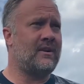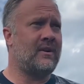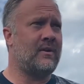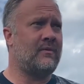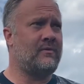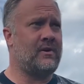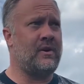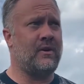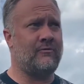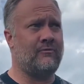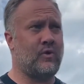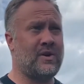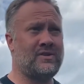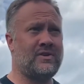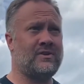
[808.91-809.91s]
You know, if you hear
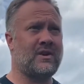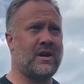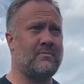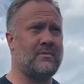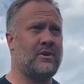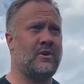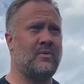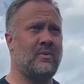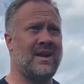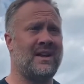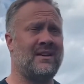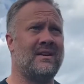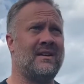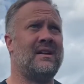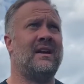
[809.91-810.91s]
voices coming your
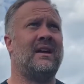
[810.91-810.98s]
way